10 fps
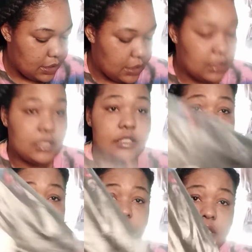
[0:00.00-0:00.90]
This
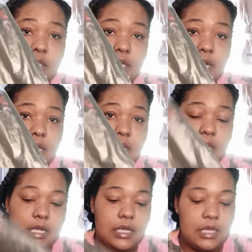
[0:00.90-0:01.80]
is
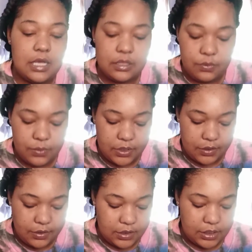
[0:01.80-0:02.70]
the other one.
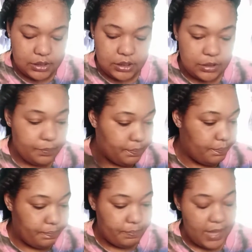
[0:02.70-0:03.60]
This
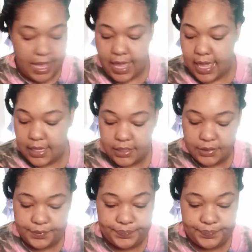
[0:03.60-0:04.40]
is a bag.